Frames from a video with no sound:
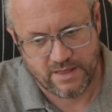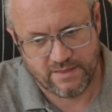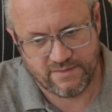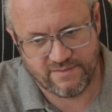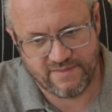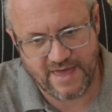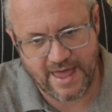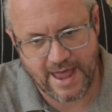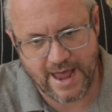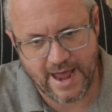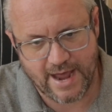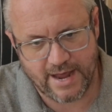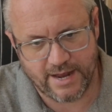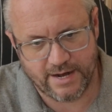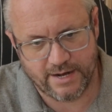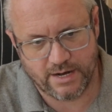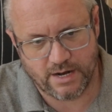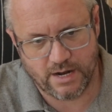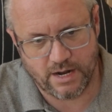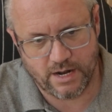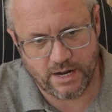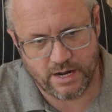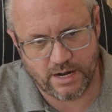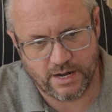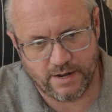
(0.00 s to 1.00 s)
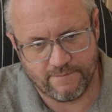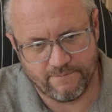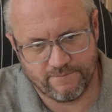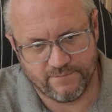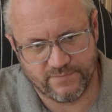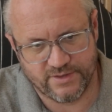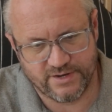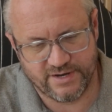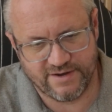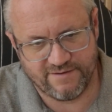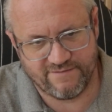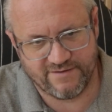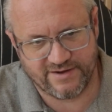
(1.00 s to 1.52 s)
that
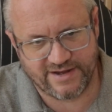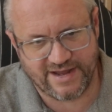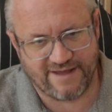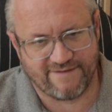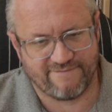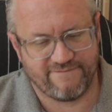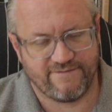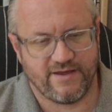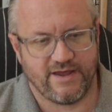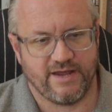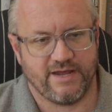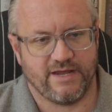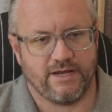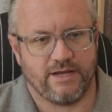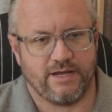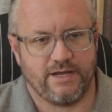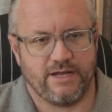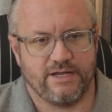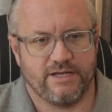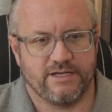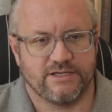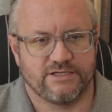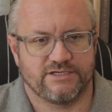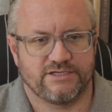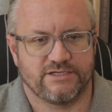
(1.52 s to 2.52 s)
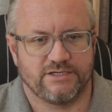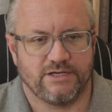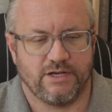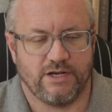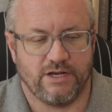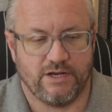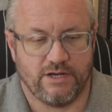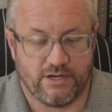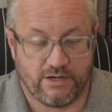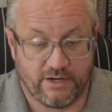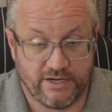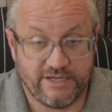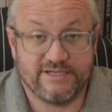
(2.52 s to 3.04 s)
the Dividend Cafe is
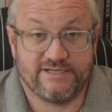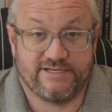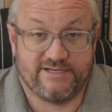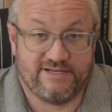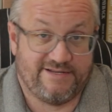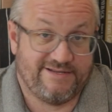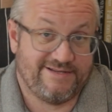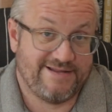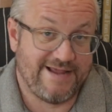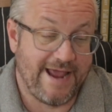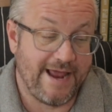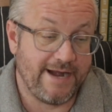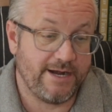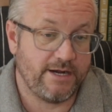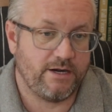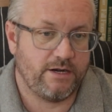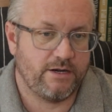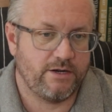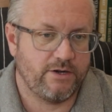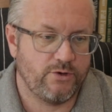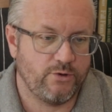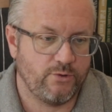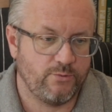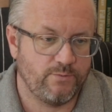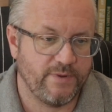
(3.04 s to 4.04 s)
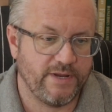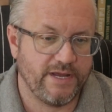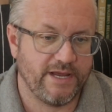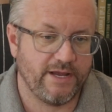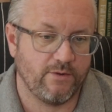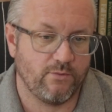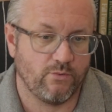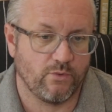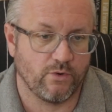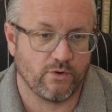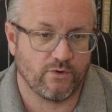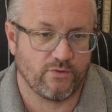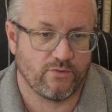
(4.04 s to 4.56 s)
at least intended to be
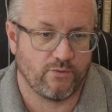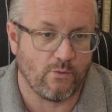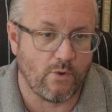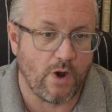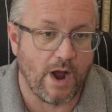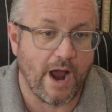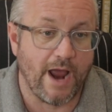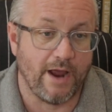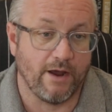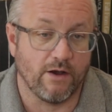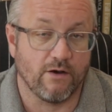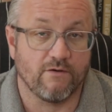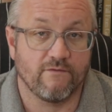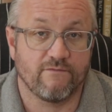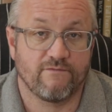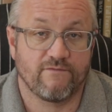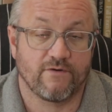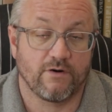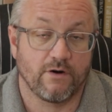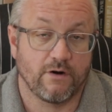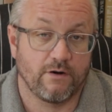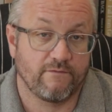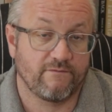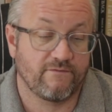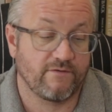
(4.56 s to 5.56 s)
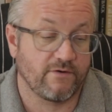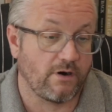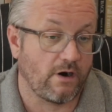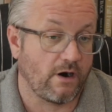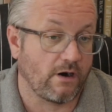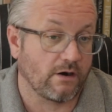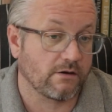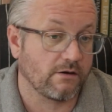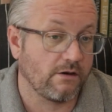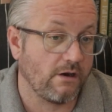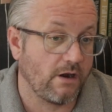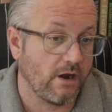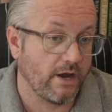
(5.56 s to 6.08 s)
worthwhile for
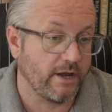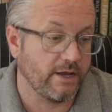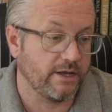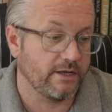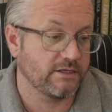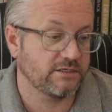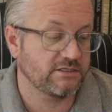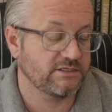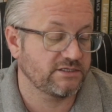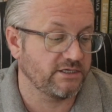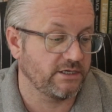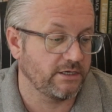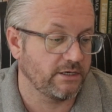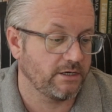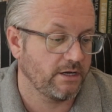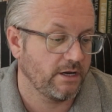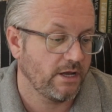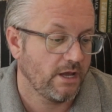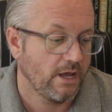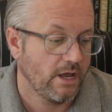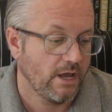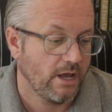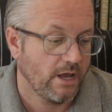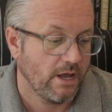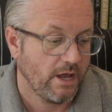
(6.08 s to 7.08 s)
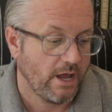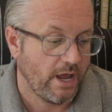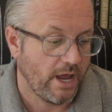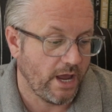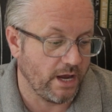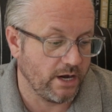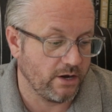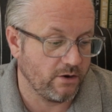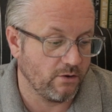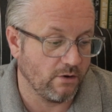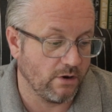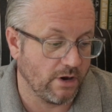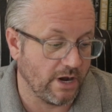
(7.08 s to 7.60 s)
our clients, and
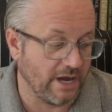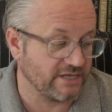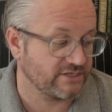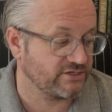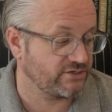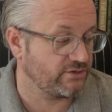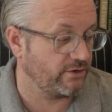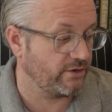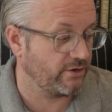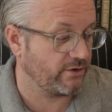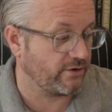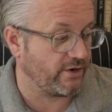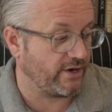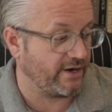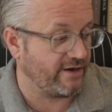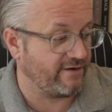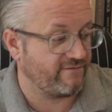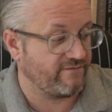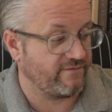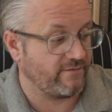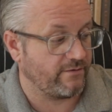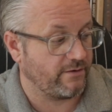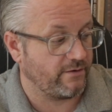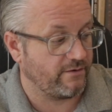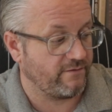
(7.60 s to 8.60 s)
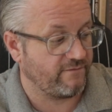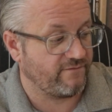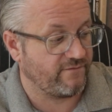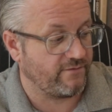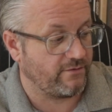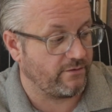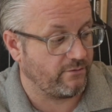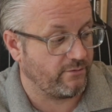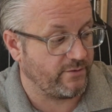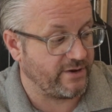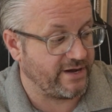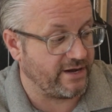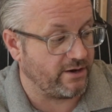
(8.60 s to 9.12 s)
to a lesser degree for
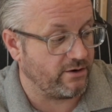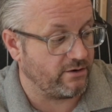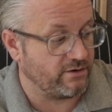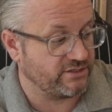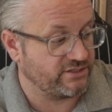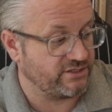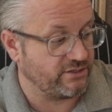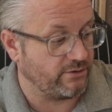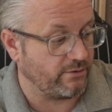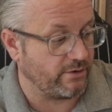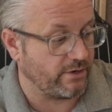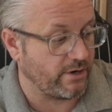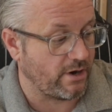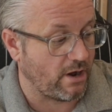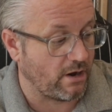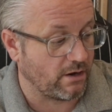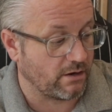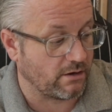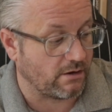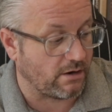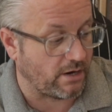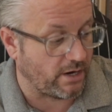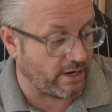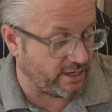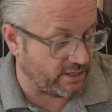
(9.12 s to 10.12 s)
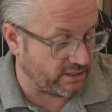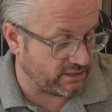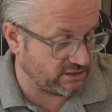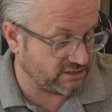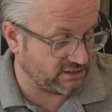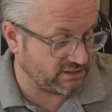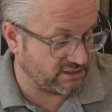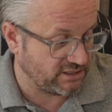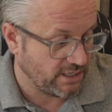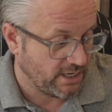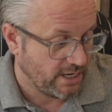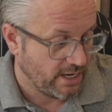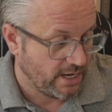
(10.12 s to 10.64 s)
readers who are
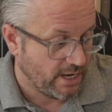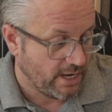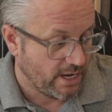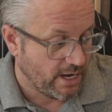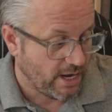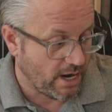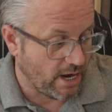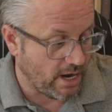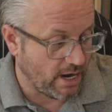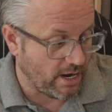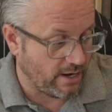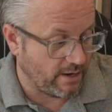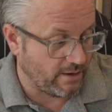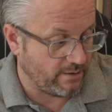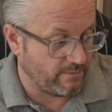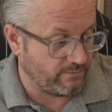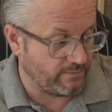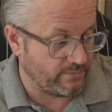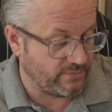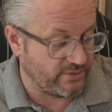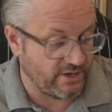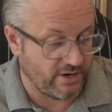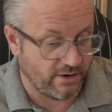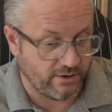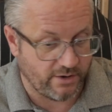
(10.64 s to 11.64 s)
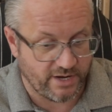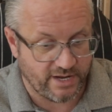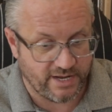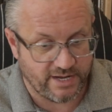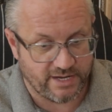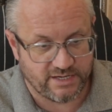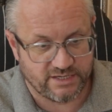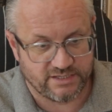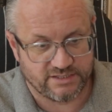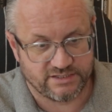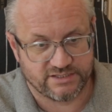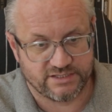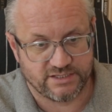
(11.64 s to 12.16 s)
non-clients. There
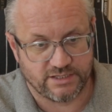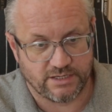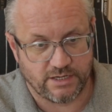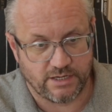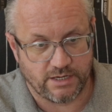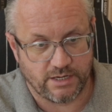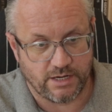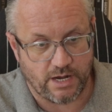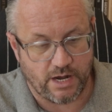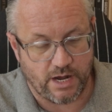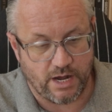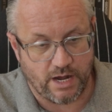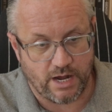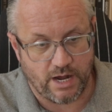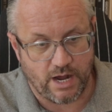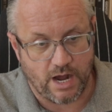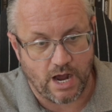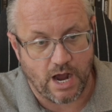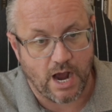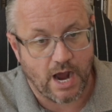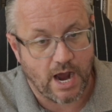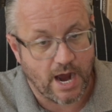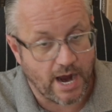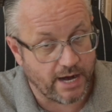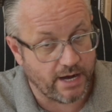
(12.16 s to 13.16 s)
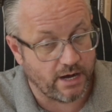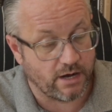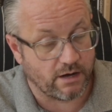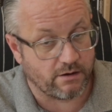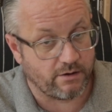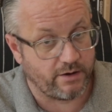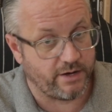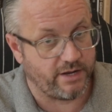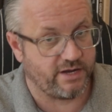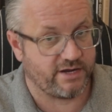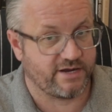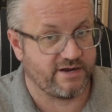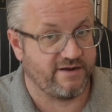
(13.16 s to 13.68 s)
is a high
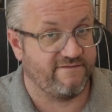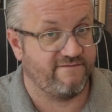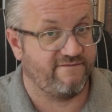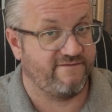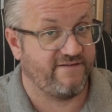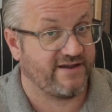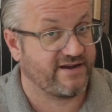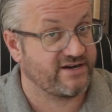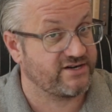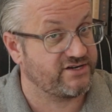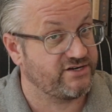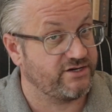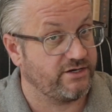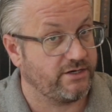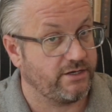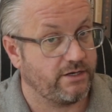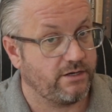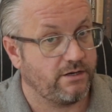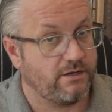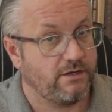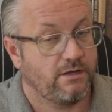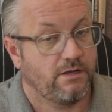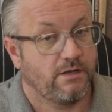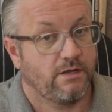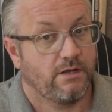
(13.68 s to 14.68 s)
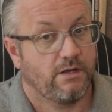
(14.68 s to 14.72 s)
degree of conviction,